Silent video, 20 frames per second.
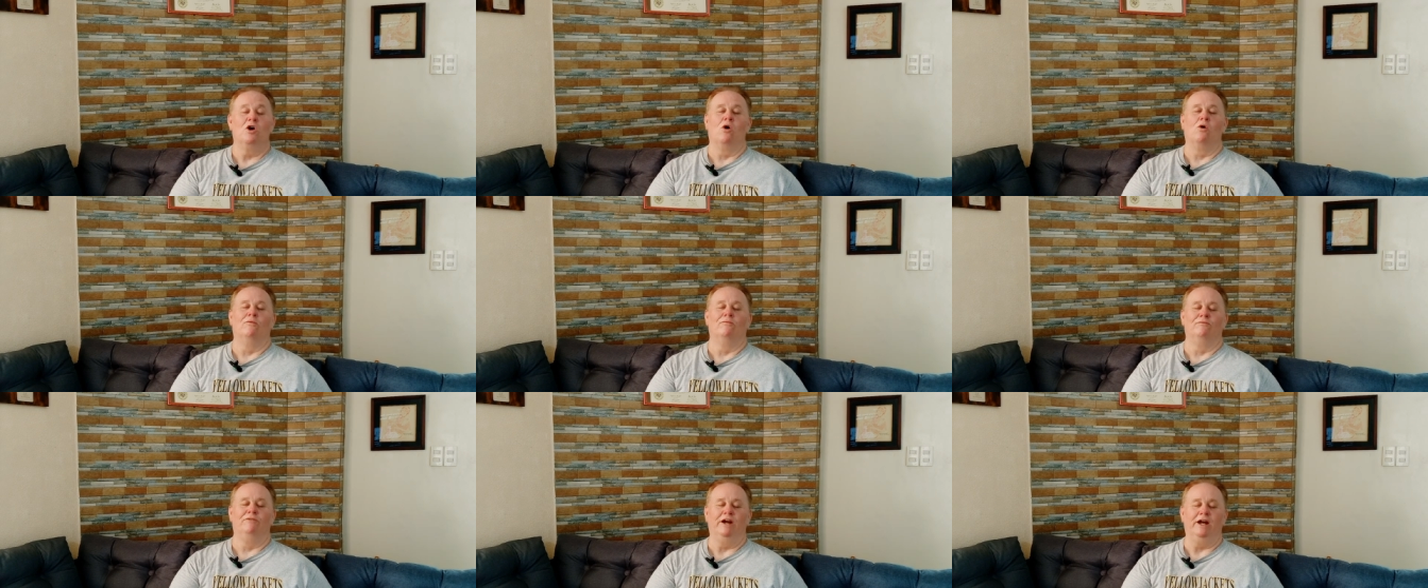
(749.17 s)

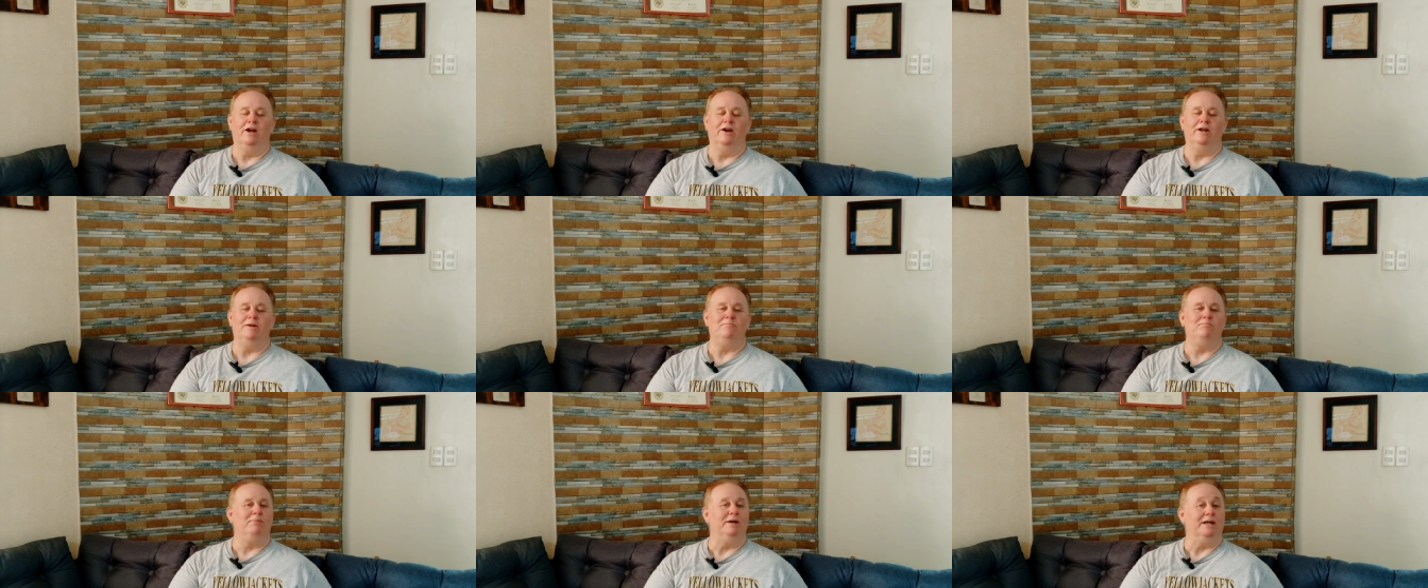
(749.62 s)
On
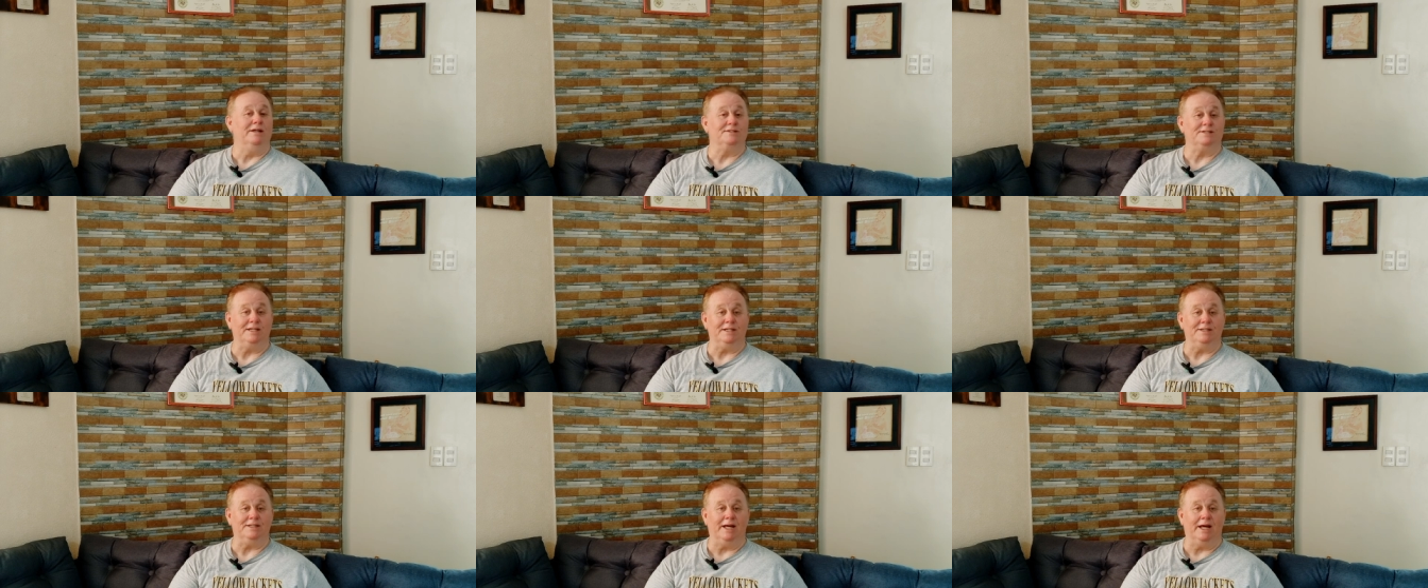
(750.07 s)
very
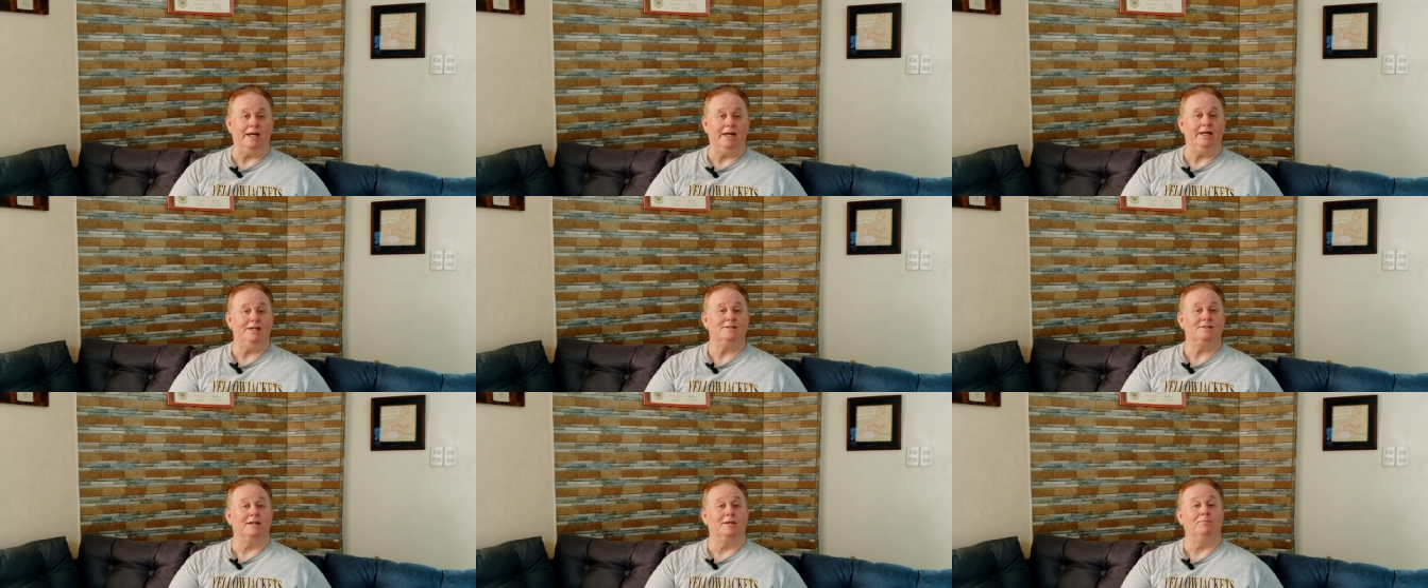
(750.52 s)
busy
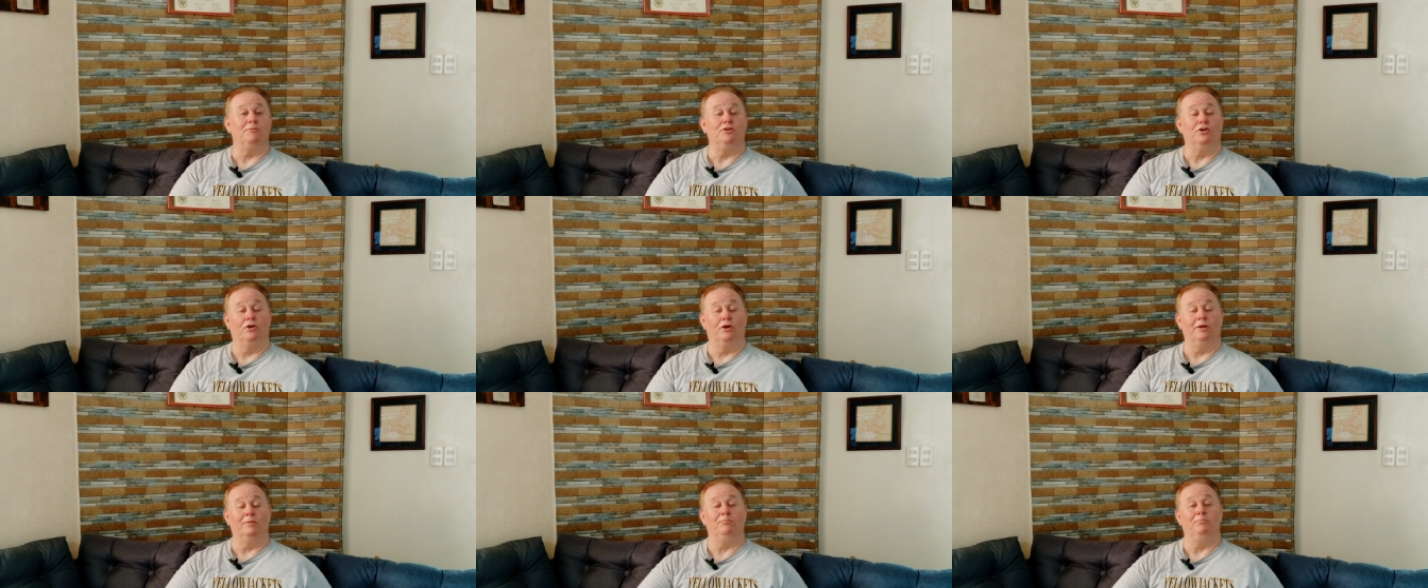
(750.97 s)
days and
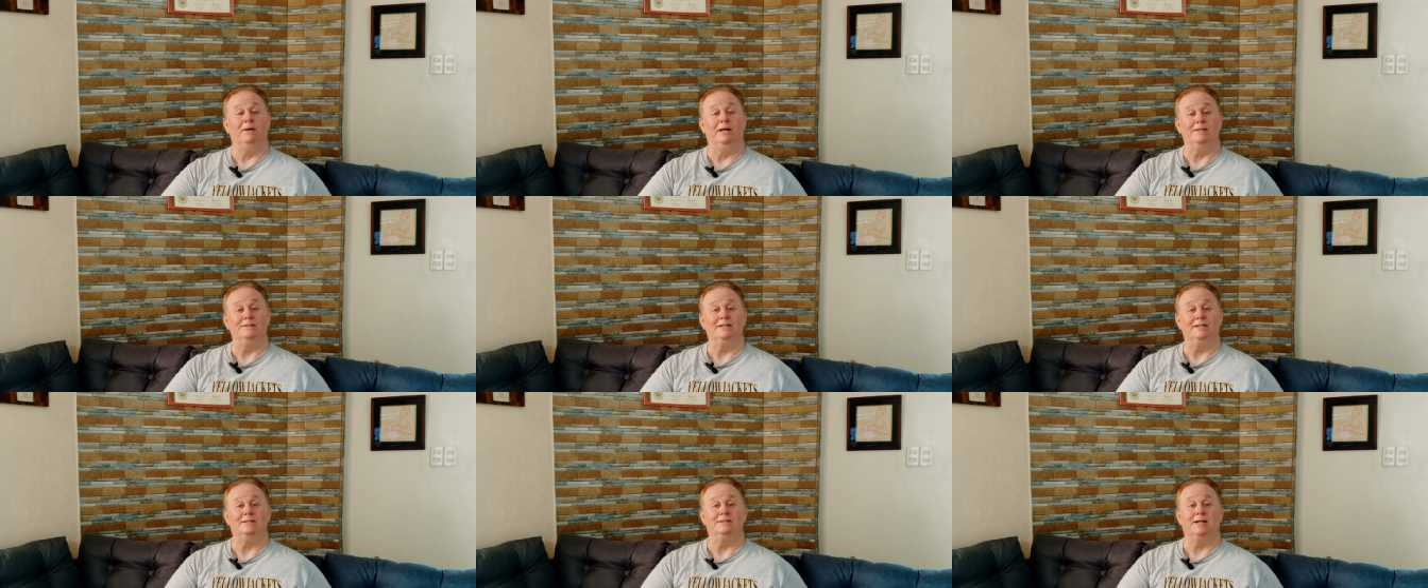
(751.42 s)
during
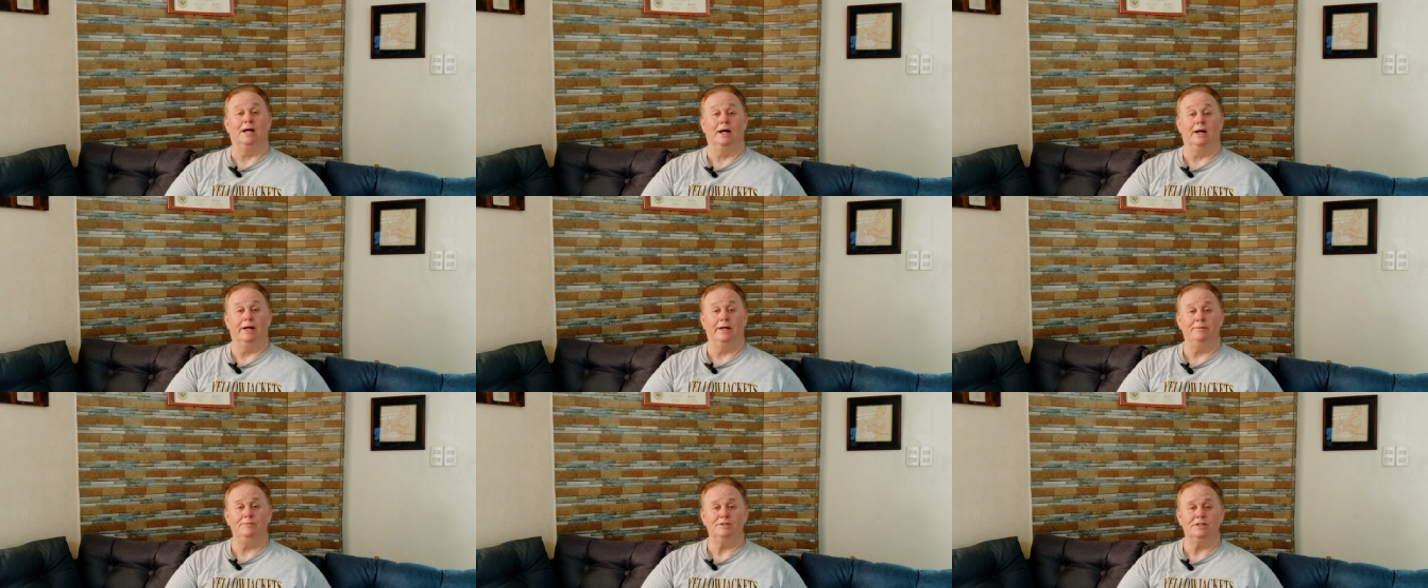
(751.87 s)
busy
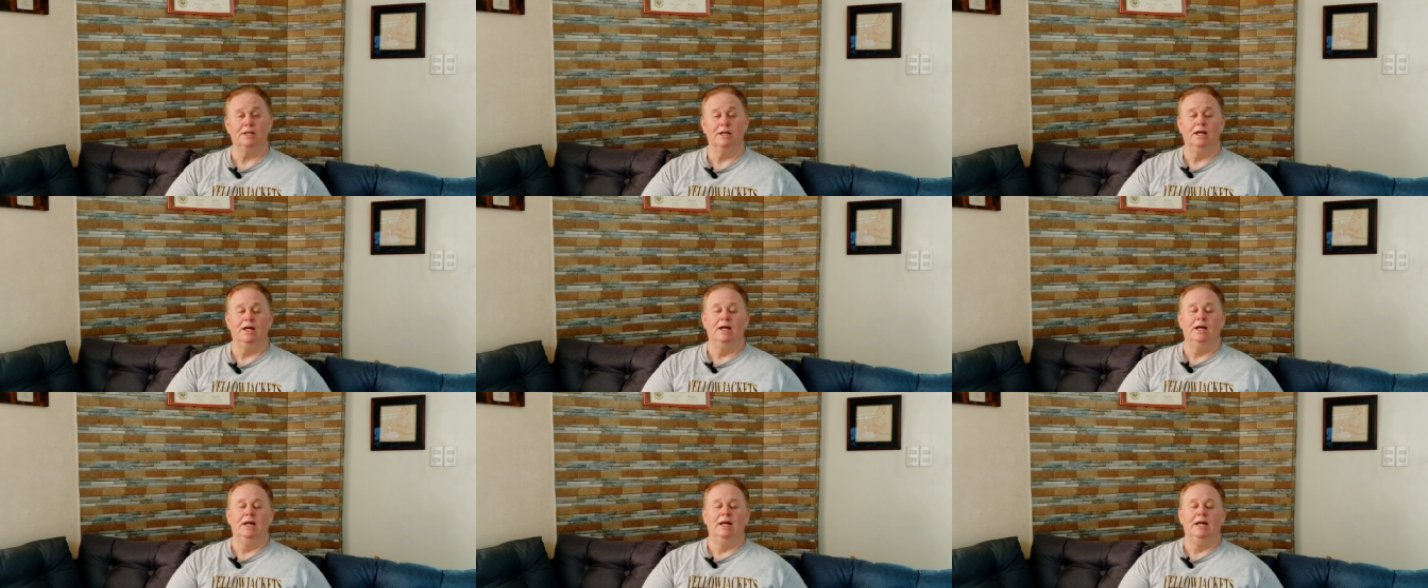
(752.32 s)
times,